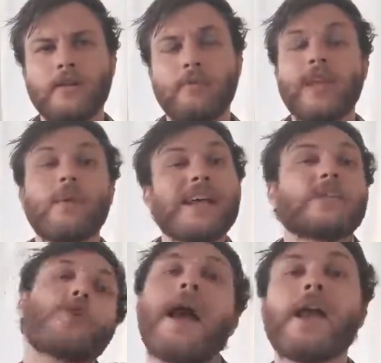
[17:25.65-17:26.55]
But they want
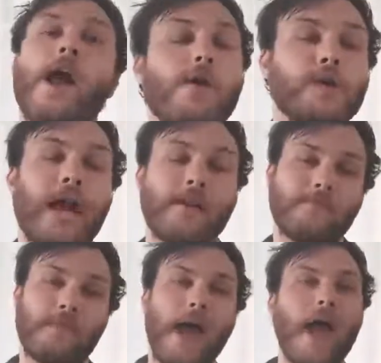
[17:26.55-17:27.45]
to drag Coach out
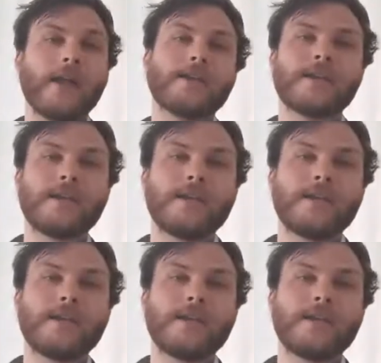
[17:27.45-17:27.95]
of bed.